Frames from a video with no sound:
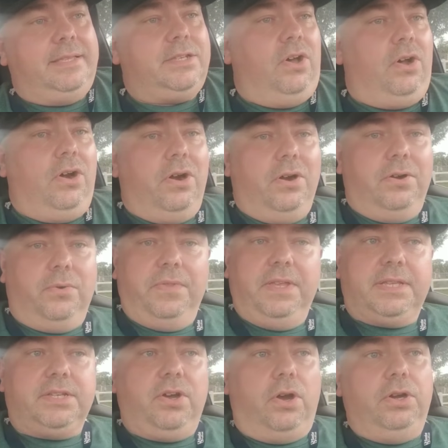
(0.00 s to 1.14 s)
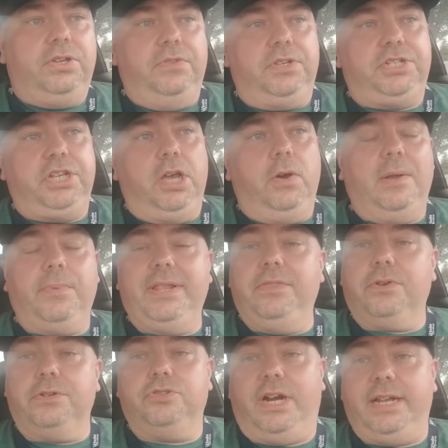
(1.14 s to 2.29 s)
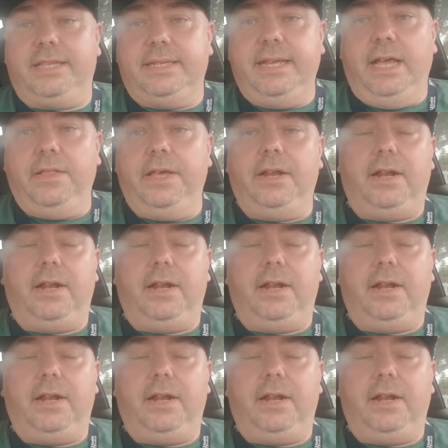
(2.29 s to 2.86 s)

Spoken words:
card or this card to the show, and I'm either going to try to sell it,